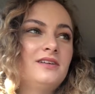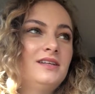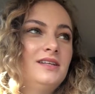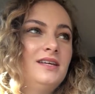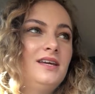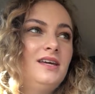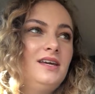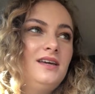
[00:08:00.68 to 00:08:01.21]

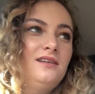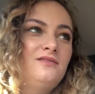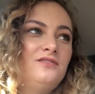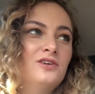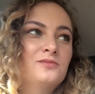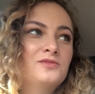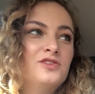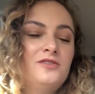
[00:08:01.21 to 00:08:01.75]
really
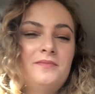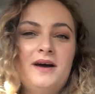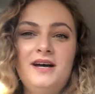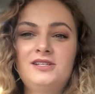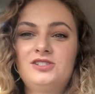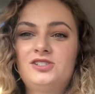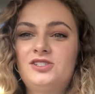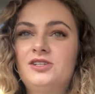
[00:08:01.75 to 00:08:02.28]
film too
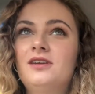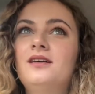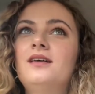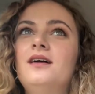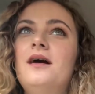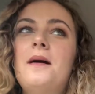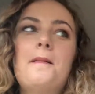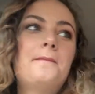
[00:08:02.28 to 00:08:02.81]
much.
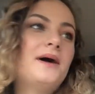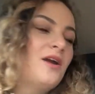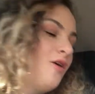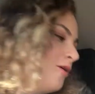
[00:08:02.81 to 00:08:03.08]
But